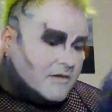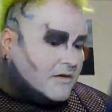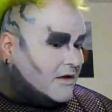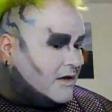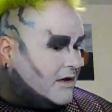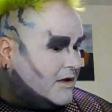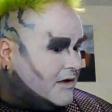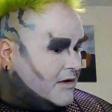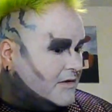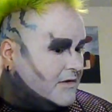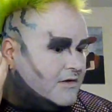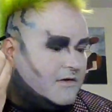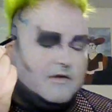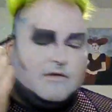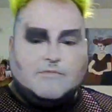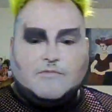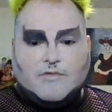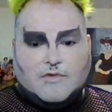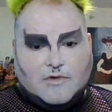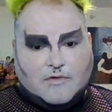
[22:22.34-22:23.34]
And
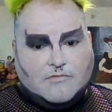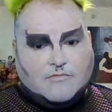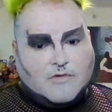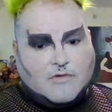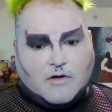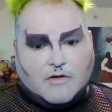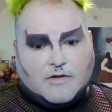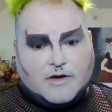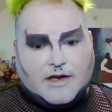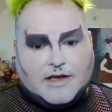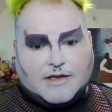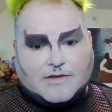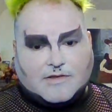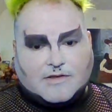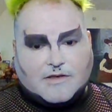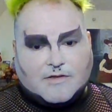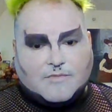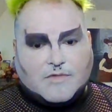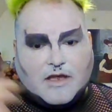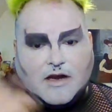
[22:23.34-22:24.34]
you already
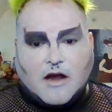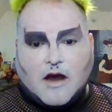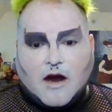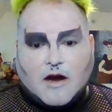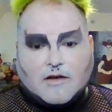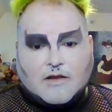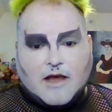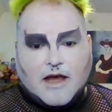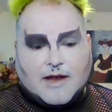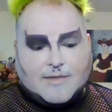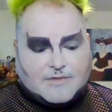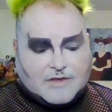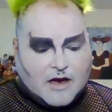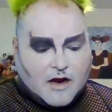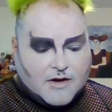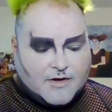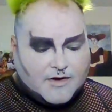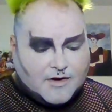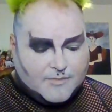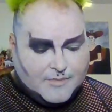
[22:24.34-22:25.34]
assumed that our lives
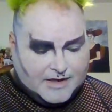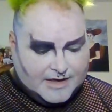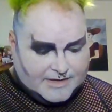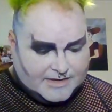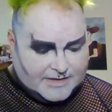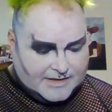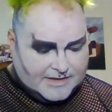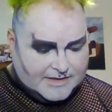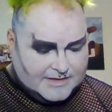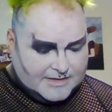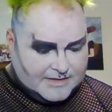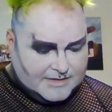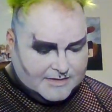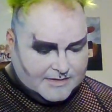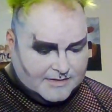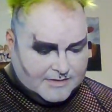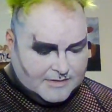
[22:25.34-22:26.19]
are your business.